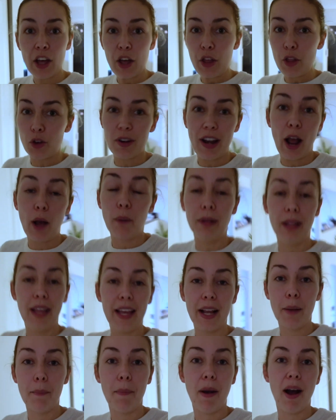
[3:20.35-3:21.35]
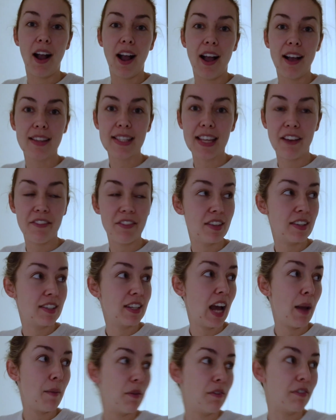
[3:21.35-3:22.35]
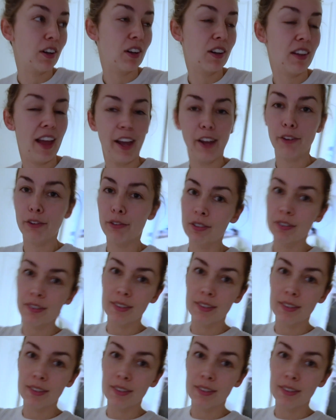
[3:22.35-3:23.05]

They're now playing Among Us, having the time of their life.